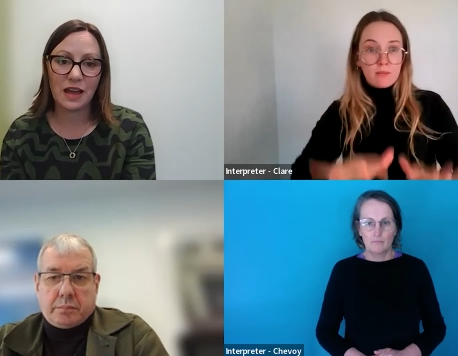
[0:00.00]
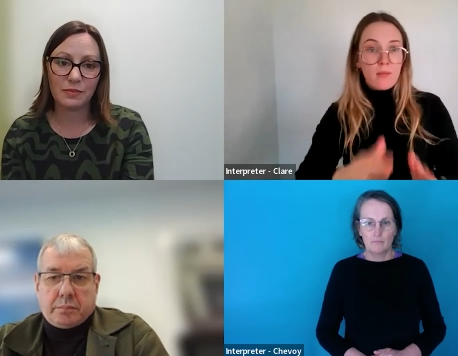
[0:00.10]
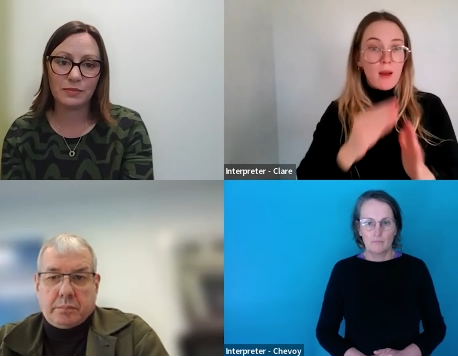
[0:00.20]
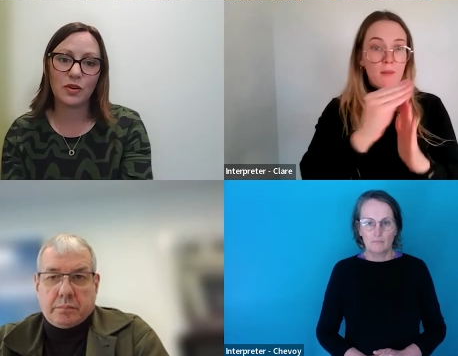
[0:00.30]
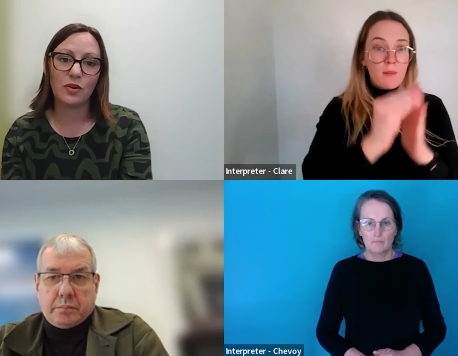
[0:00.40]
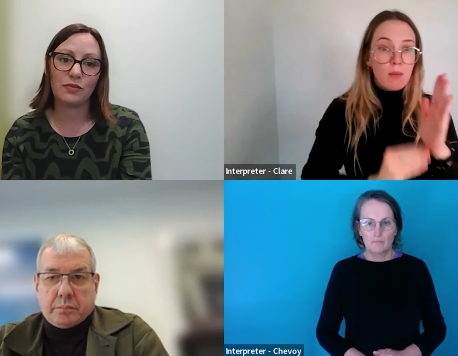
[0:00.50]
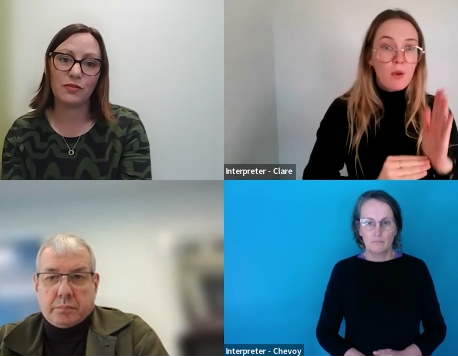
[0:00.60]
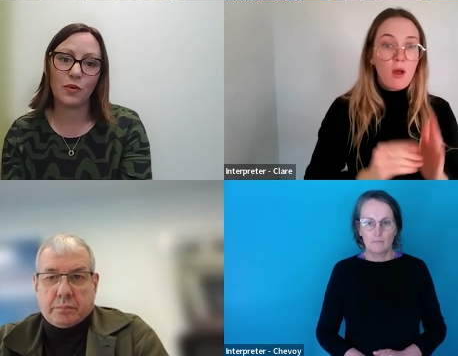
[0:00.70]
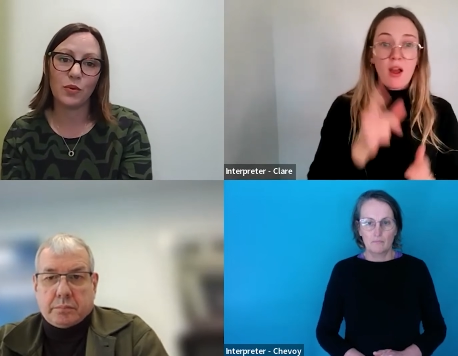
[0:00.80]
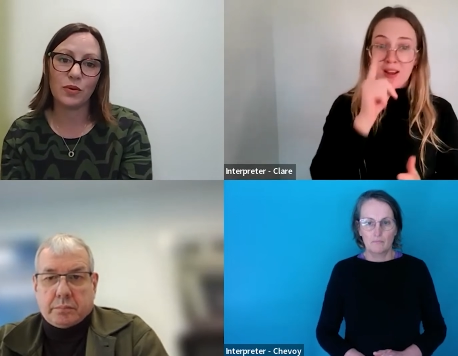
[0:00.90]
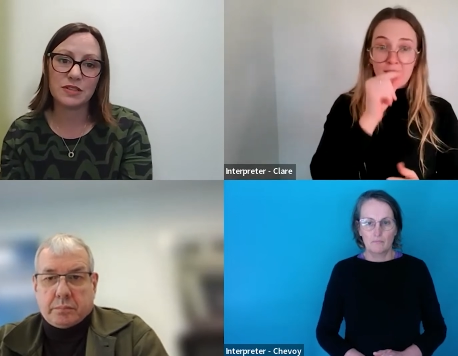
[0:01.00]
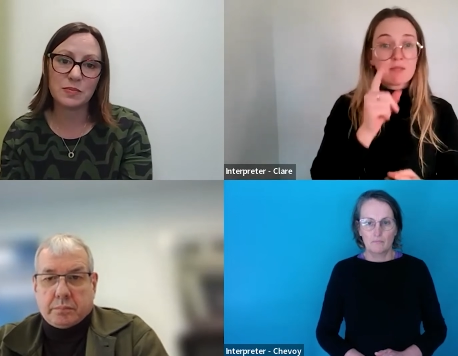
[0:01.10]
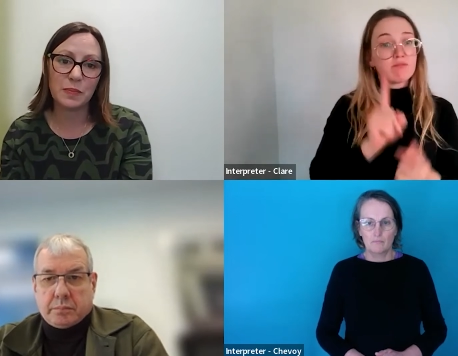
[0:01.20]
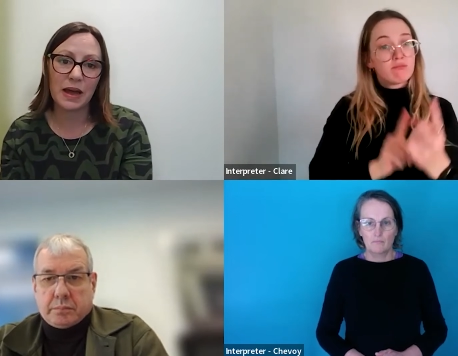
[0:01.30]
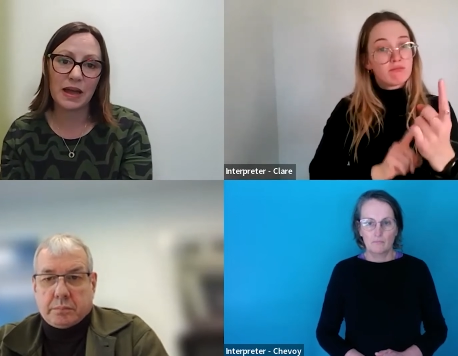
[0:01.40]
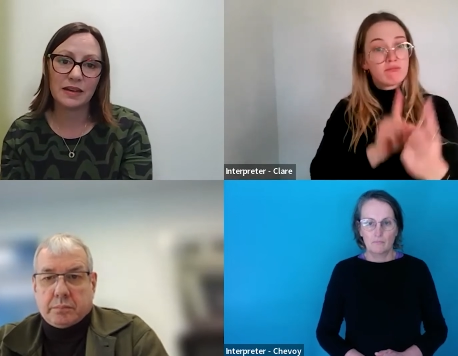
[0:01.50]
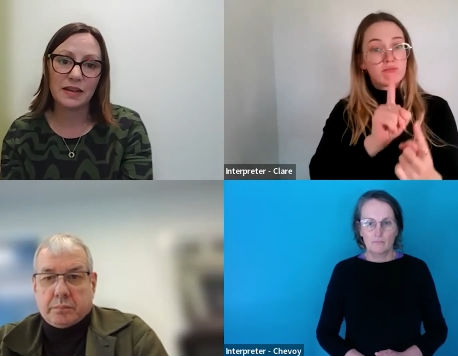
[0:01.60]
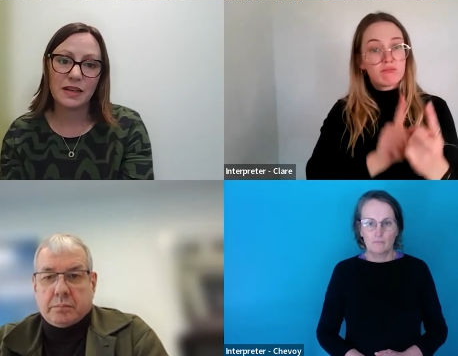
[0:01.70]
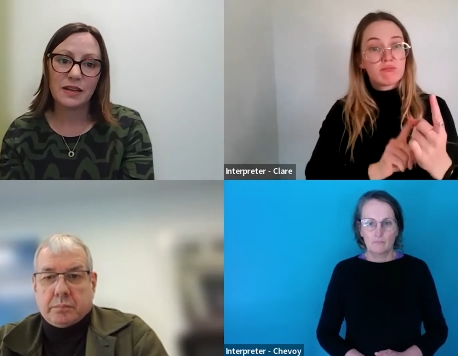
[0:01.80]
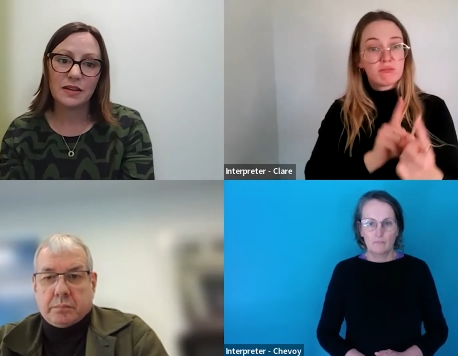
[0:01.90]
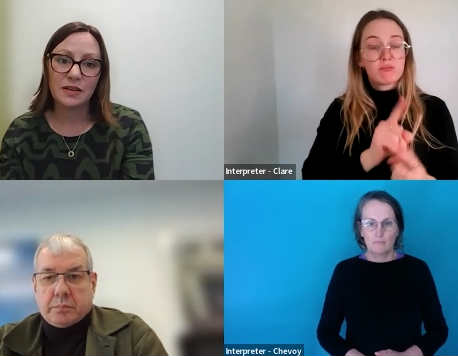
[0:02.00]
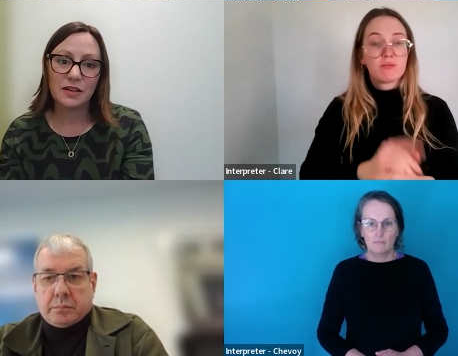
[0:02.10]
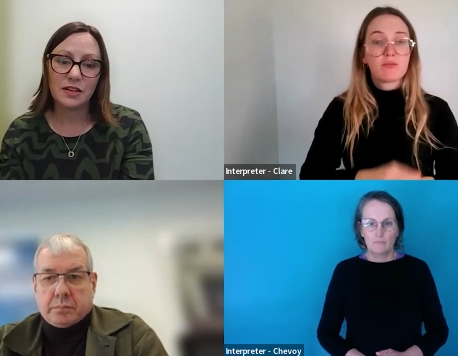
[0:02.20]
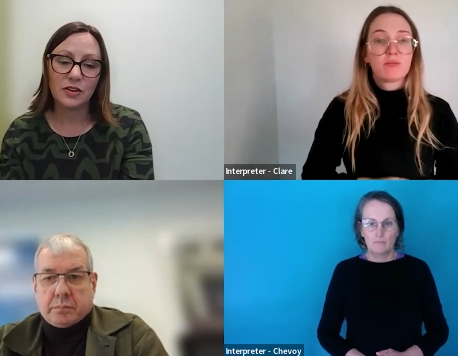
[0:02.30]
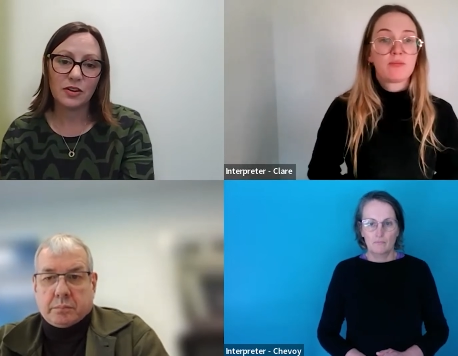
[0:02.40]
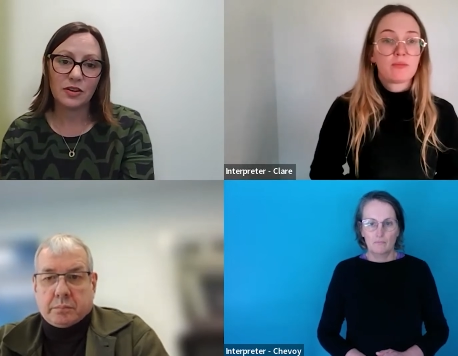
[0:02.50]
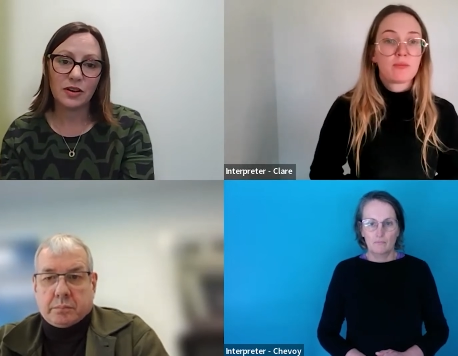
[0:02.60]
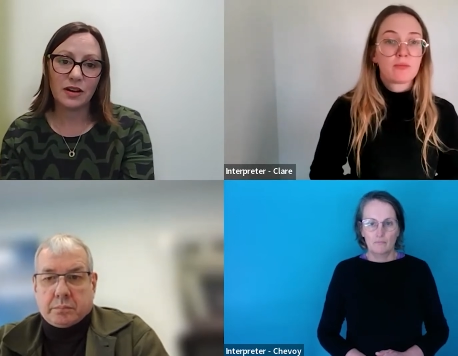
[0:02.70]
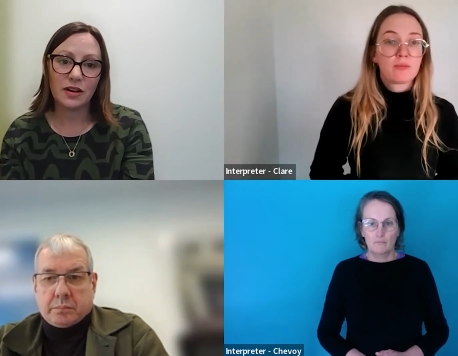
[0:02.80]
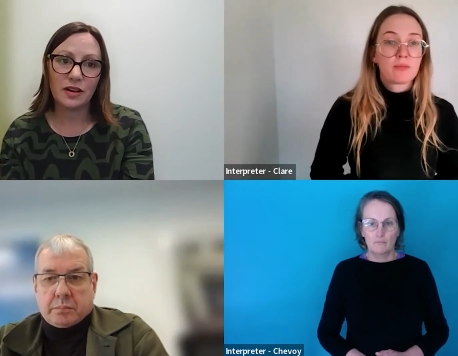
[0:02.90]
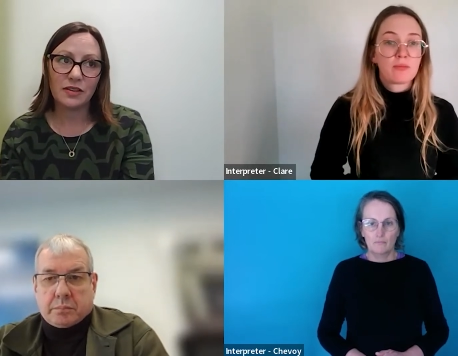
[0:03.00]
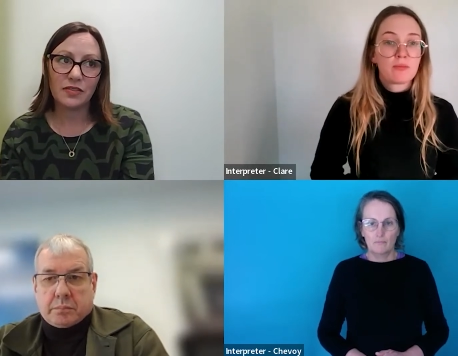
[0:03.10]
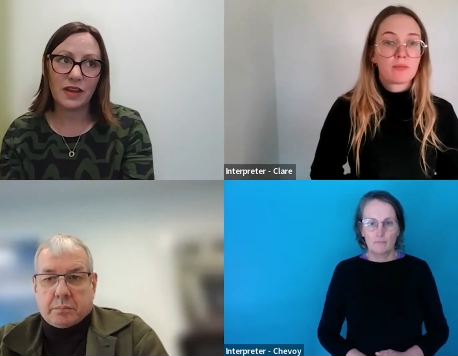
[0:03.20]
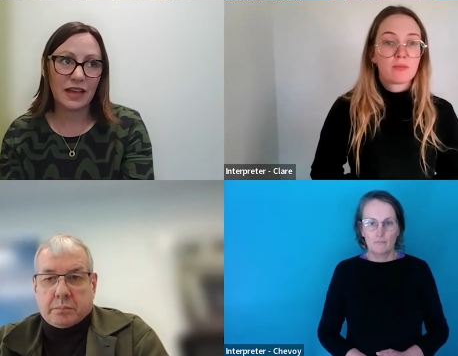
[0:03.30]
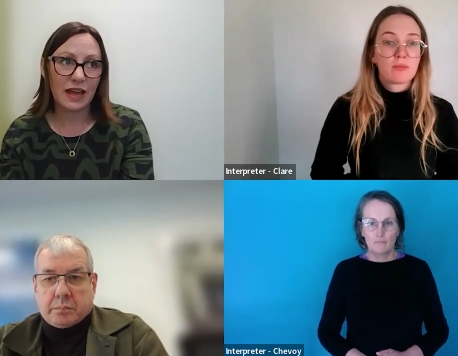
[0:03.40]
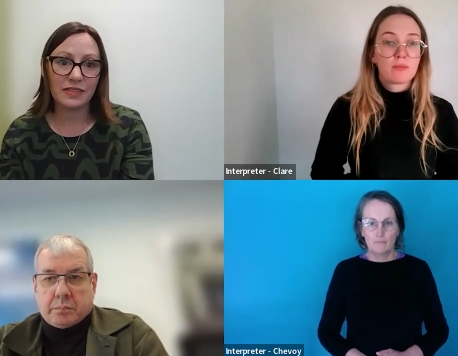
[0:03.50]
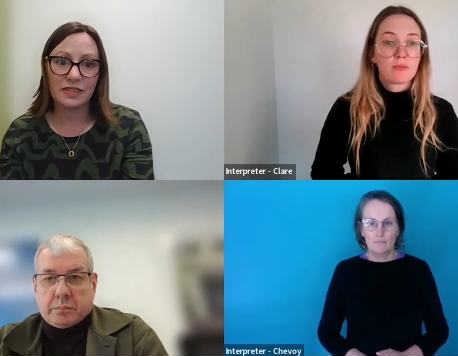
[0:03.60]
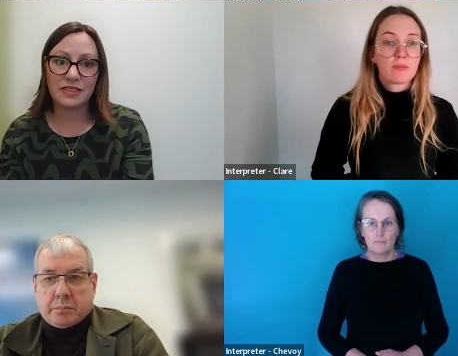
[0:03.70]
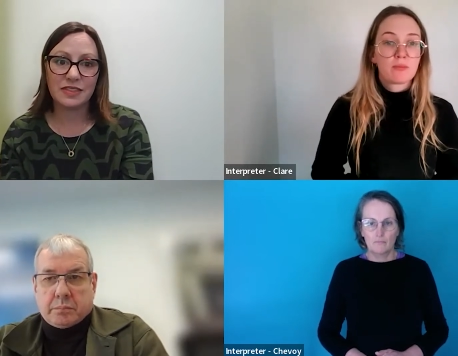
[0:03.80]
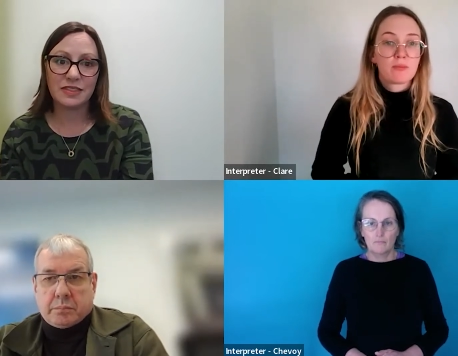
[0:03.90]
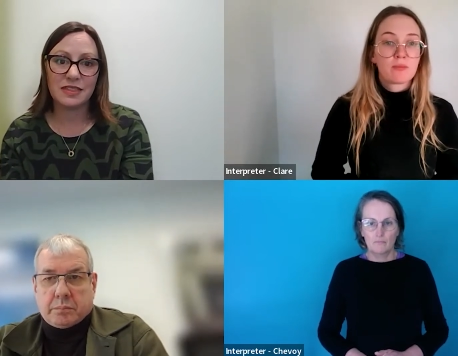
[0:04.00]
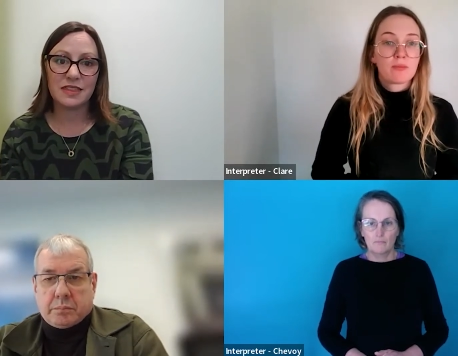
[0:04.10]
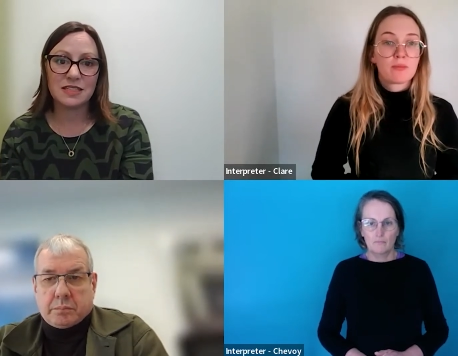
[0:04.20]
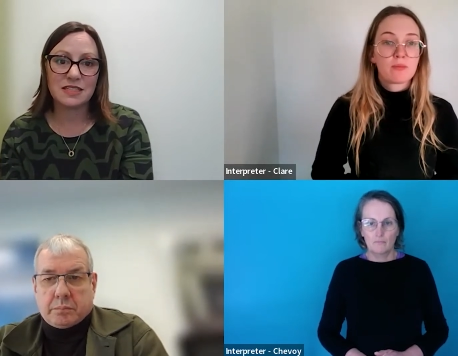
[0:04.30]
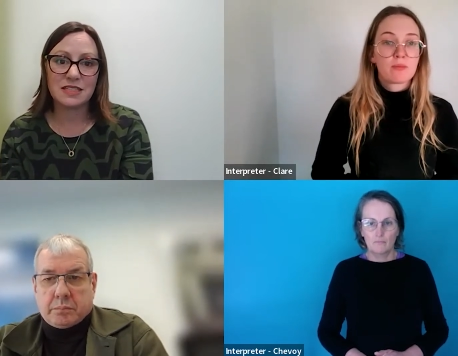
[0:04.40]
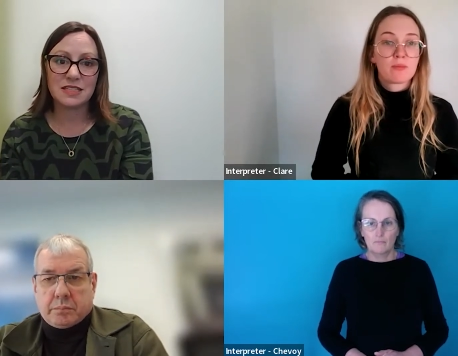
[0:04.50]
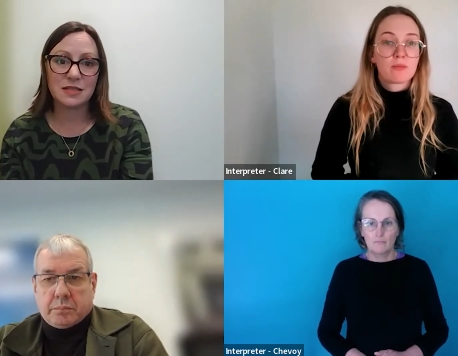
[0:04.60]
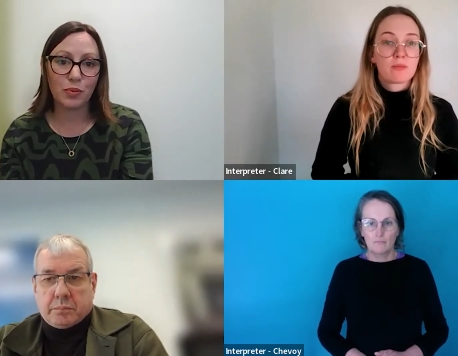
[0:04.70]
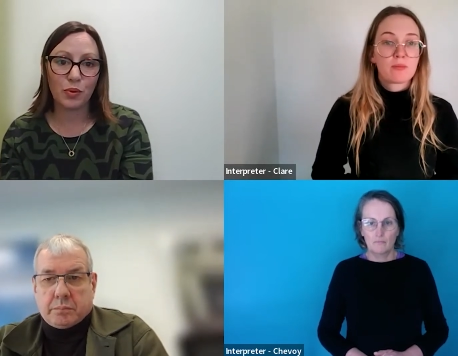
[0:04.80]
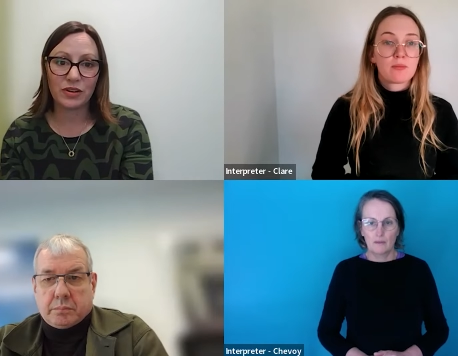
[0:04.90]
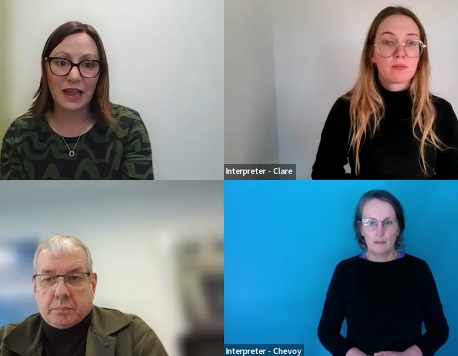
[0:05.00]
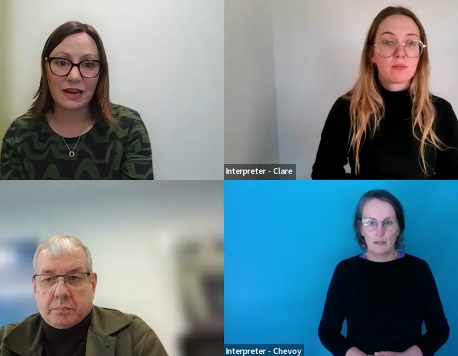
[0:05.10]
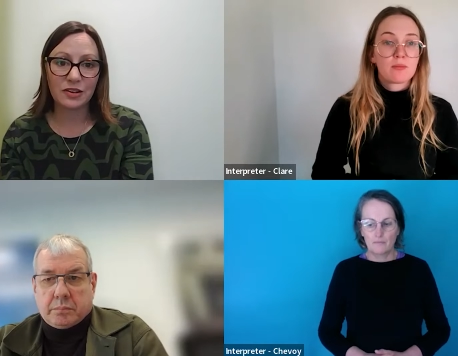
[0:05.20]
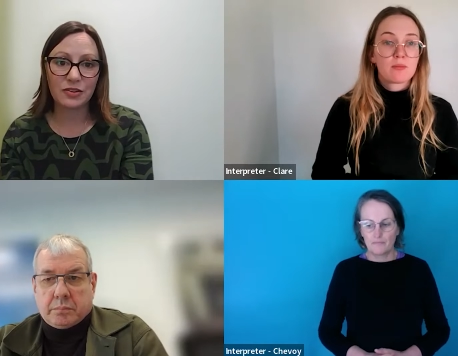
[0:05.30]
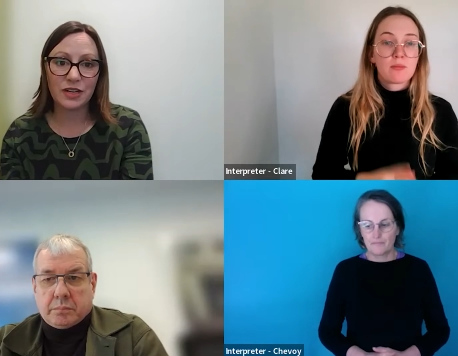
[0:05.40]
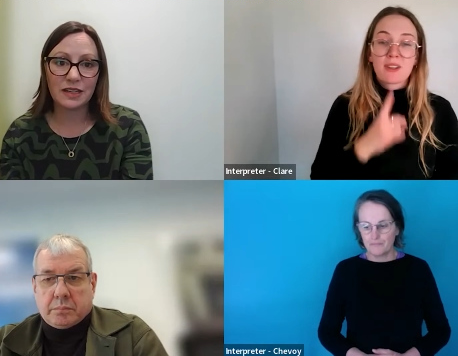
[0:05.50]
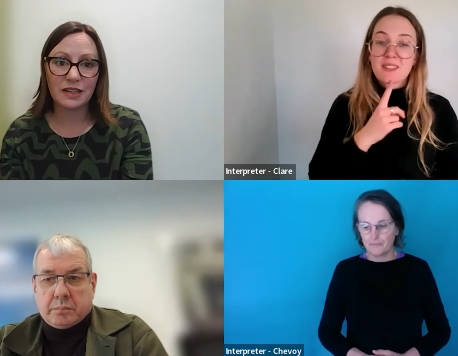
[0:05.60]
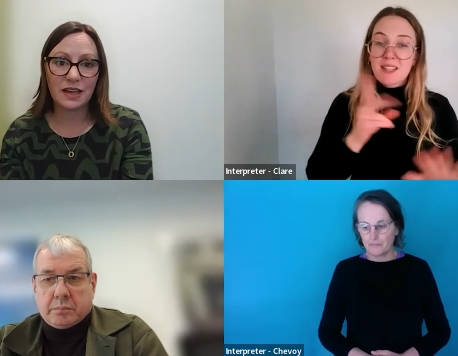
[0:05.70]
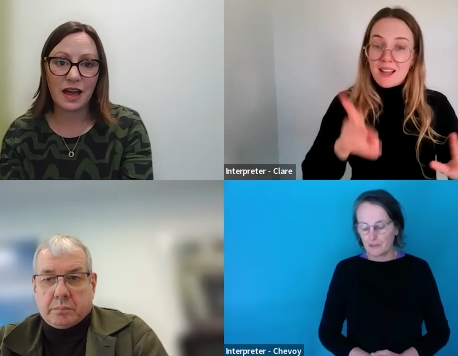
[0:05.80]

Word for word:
Speaker 1: um, going forward. But, you know, again, this is a broad category.